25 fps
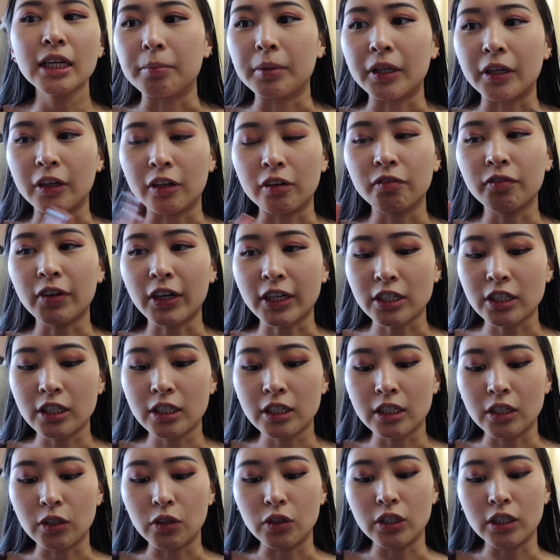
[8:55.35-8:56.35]
But the ear
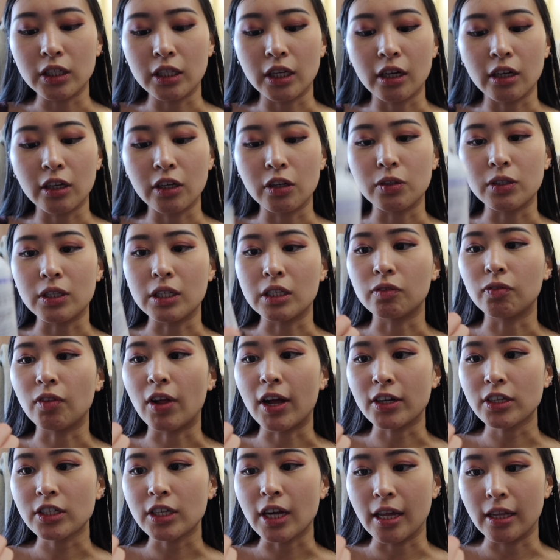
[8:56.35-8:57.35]
infections, you just need to use this
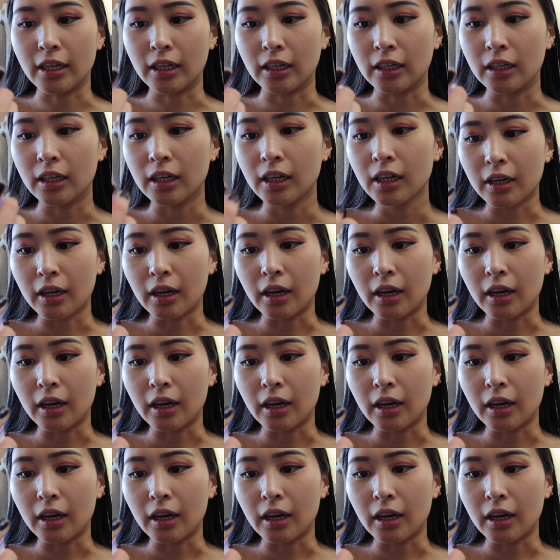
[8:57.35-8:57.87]
flush and